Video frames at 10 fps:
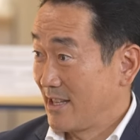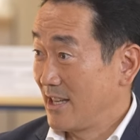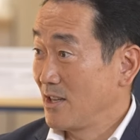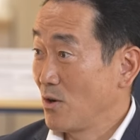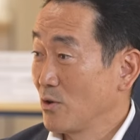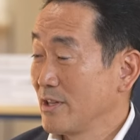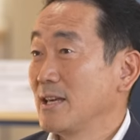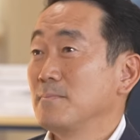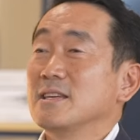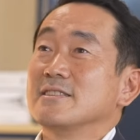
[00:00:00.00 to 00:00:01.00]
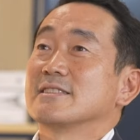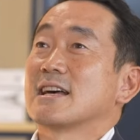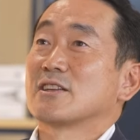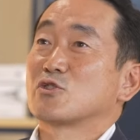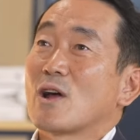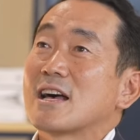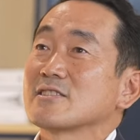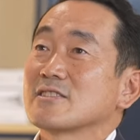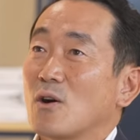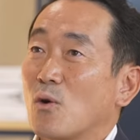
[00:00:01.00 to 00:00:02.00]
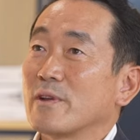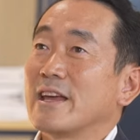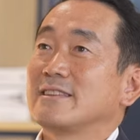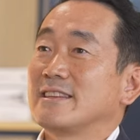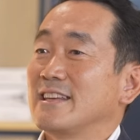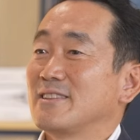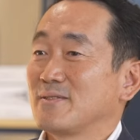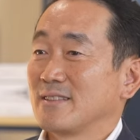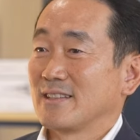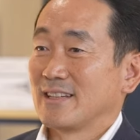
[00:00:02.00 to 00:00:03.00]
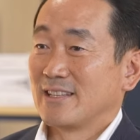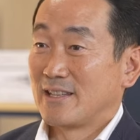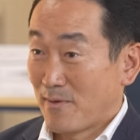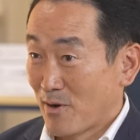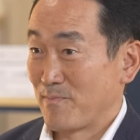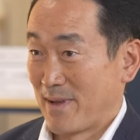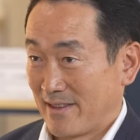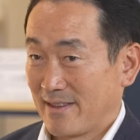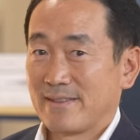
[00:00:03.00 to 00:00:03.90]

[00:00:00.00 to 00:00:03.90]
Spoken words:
TOD means trans-oriented development.